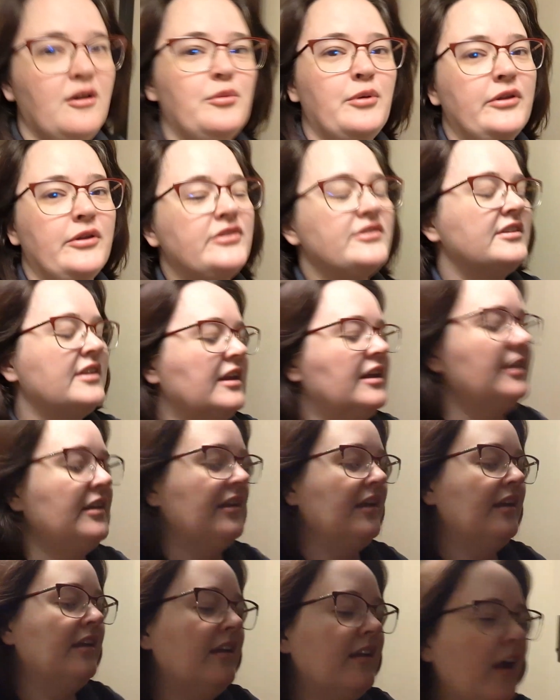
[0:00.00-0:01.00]
about staying
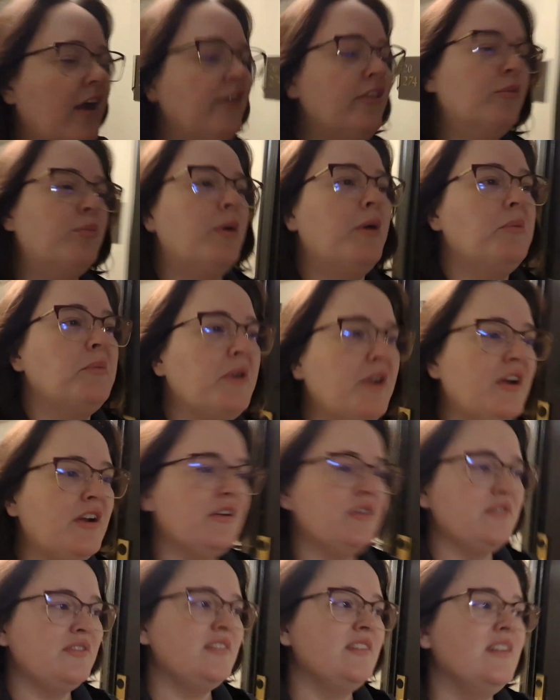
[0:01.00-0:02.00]
at the Palmer
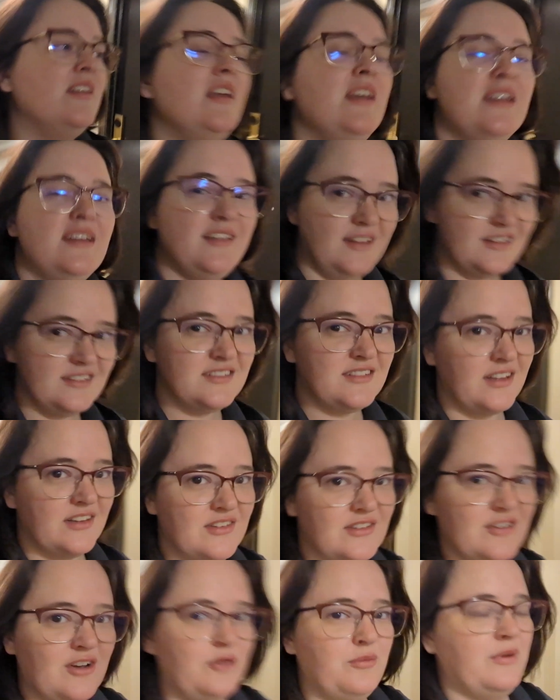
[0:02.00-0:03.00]
House is that
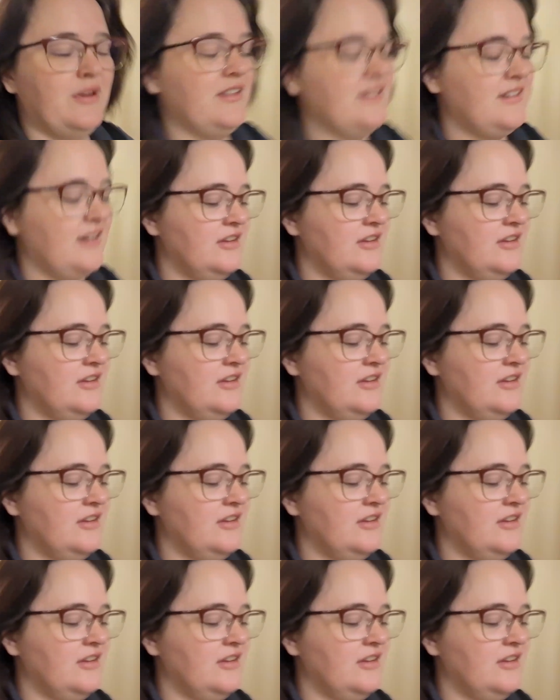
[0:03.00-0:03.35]
Starbucks